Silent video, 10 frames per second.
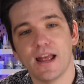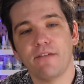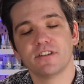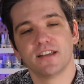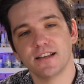We
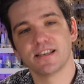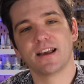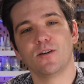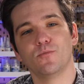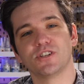have the Tusk
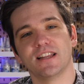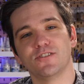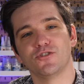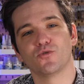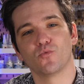Helm, which
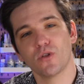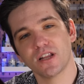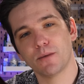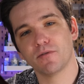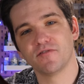allows you to
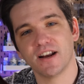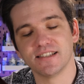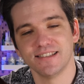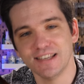roll a number of dice